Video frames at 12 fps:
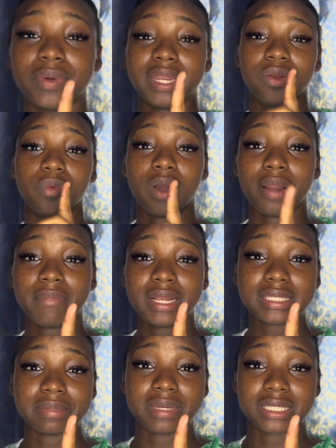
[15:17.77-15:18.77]
did one
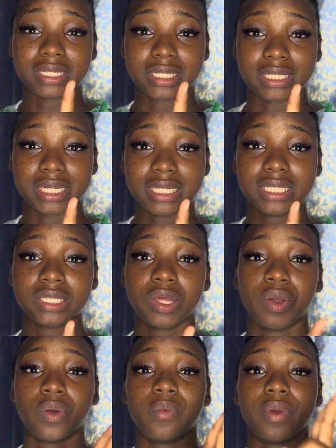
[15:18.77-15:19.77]
mid-semester test.
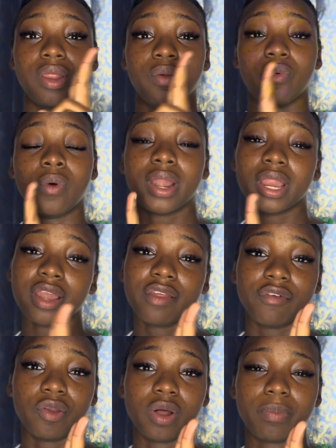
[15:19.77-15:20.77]
We did one
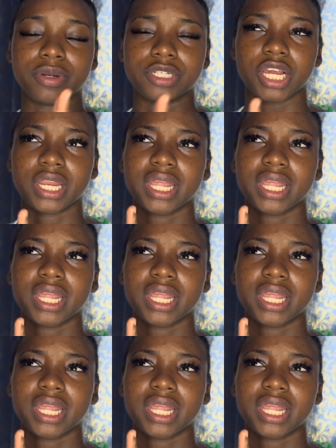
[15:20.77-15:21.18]
individual project.